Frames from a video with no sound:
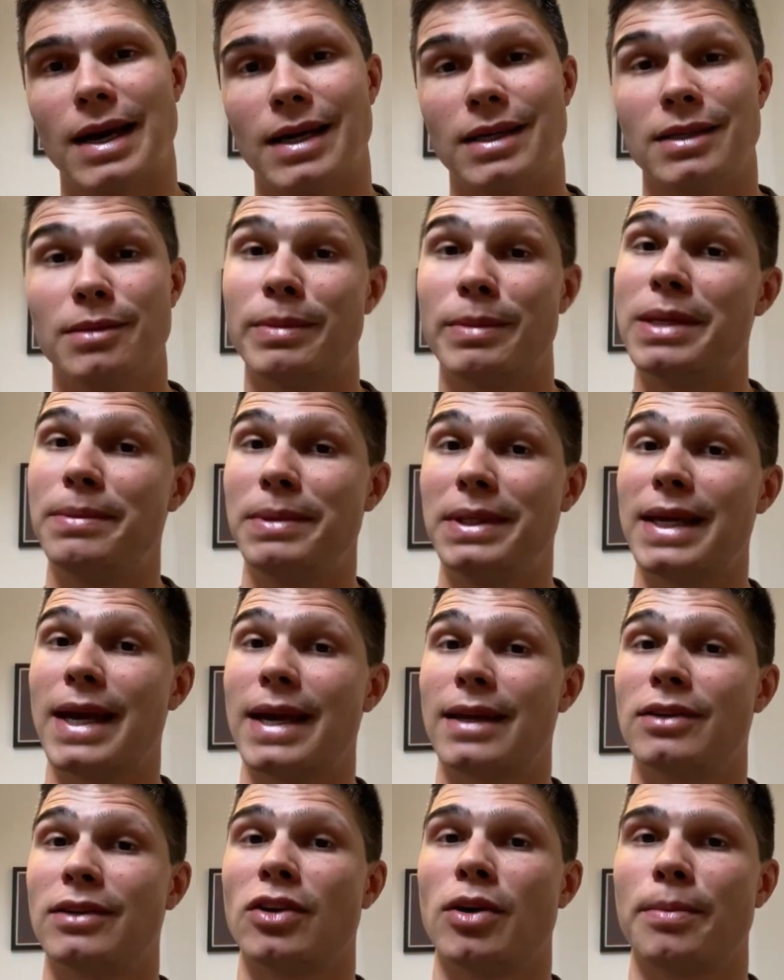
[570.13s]
and maybe
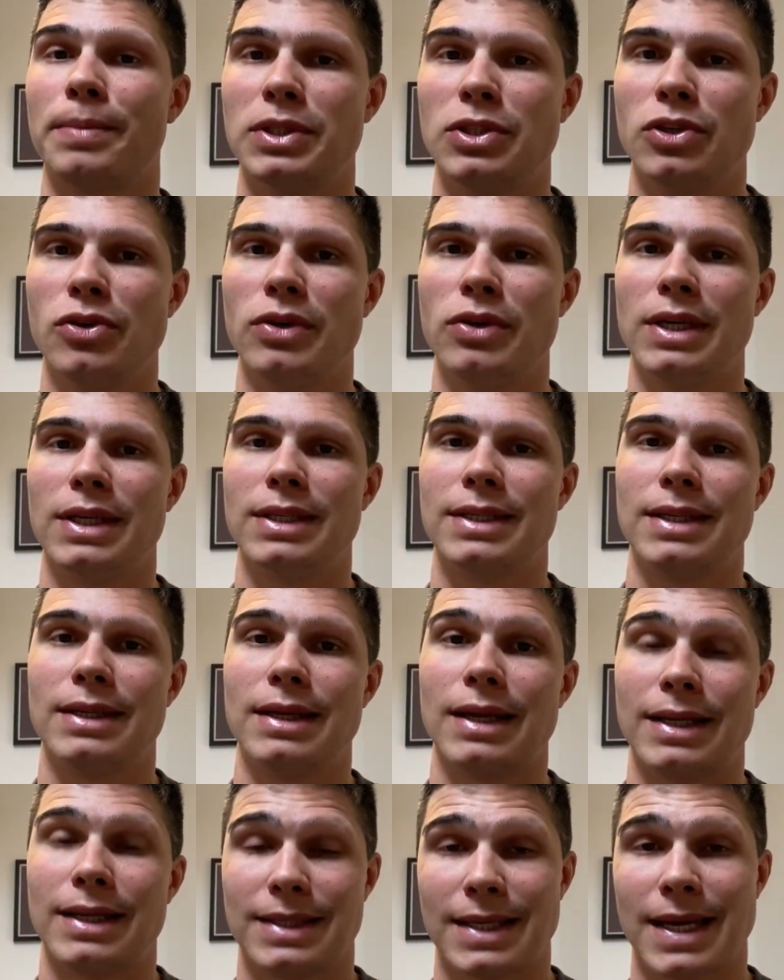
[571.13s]
getting an opportunity
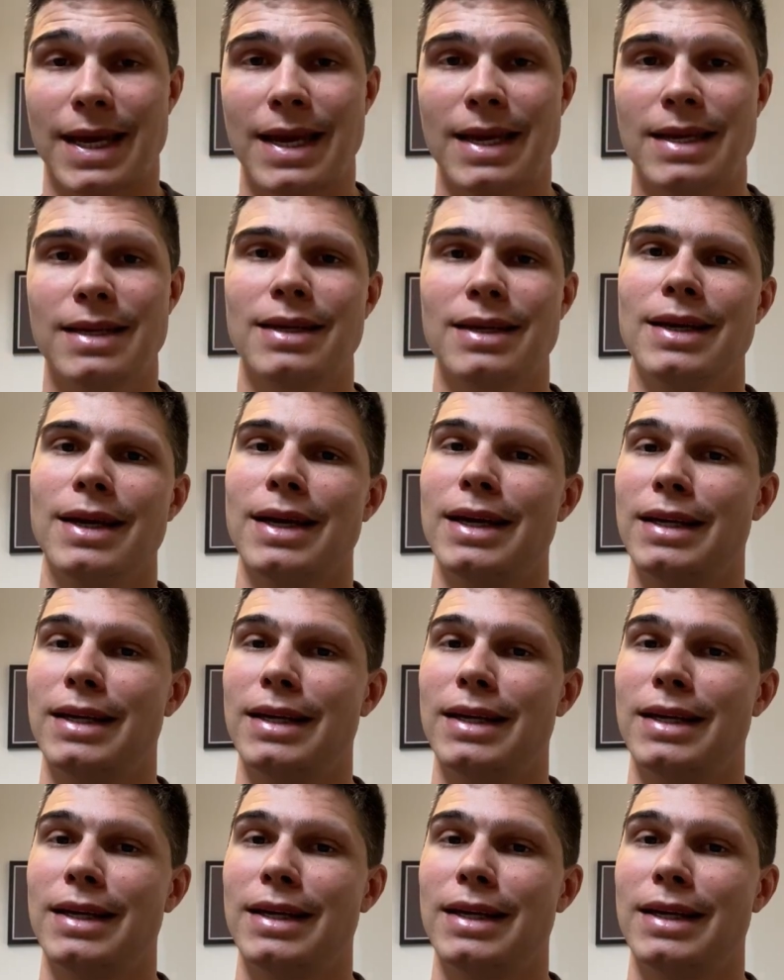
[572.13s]
at 10.